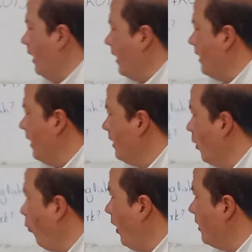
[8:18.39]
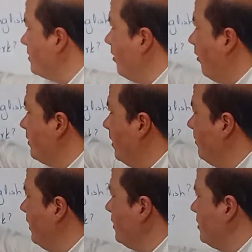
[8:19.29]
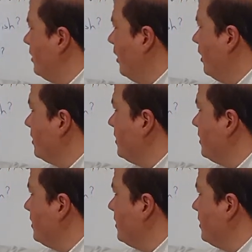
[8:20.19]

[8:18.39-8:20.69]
Again, where is our WH?